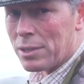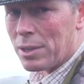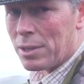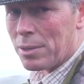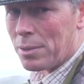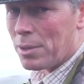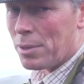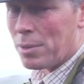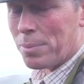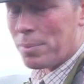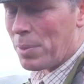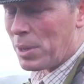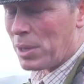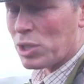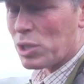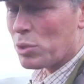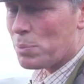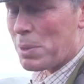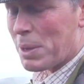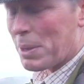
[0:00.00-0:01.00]
They might
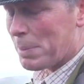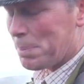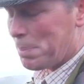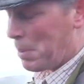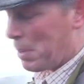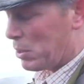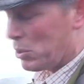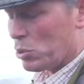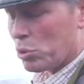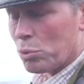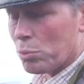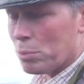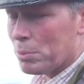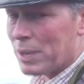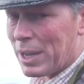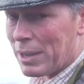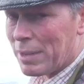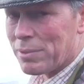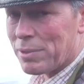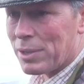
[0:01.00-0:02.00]
just be at periscope
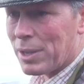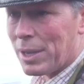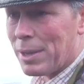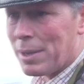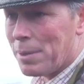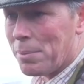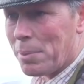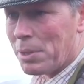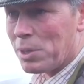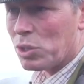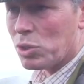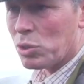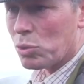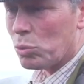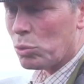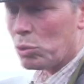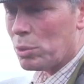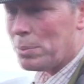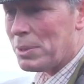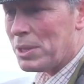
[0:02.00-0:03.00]
depth. It might just
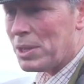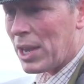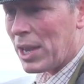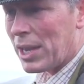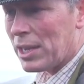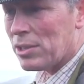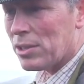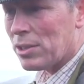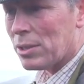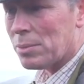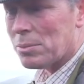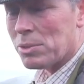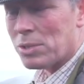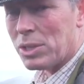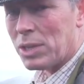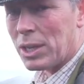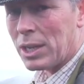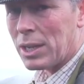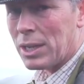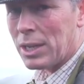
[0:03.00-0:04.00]
only be heads that I'm
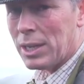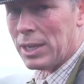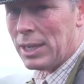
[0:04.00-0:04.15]
seeing.